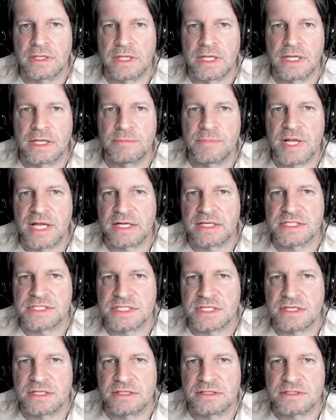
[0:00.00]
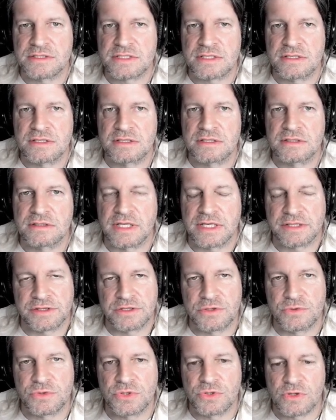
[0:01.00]
and magazines like
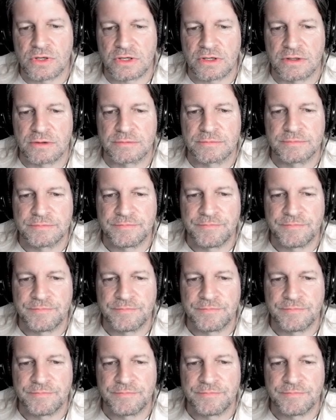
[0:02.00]
The New Yorker.